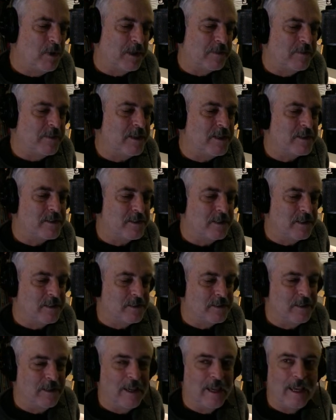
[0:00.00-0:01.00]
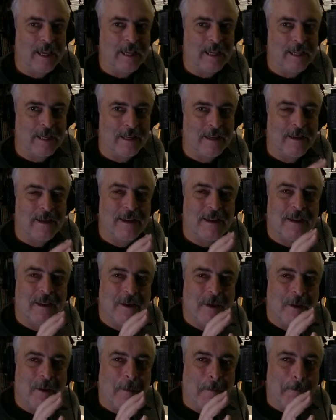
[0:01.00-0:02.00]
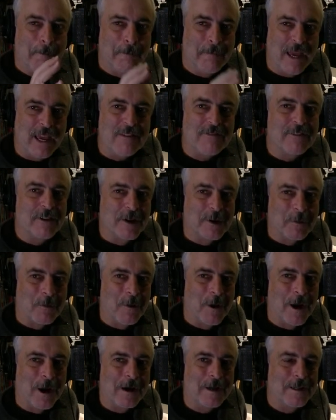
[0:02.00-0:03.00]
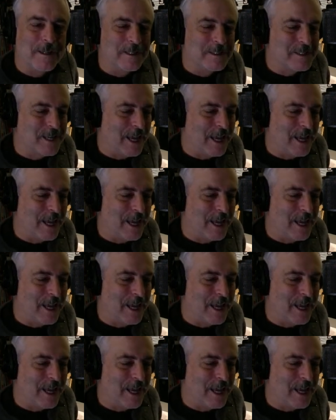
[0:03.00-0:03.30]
but this is a mafic rock.